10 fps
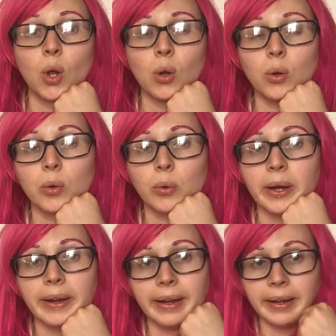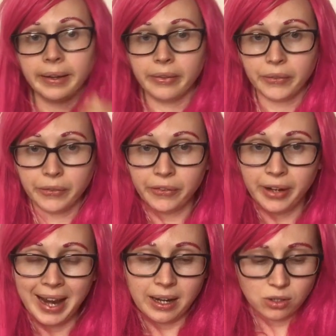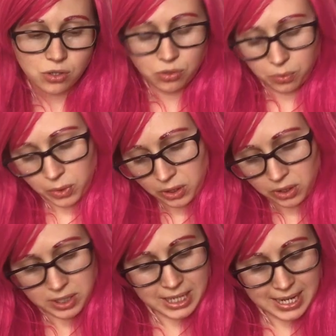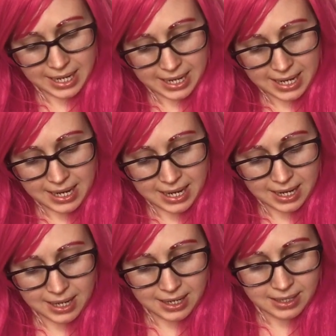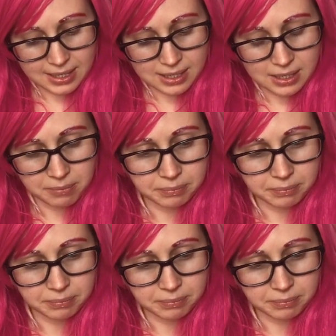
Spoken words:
Okay, the next word is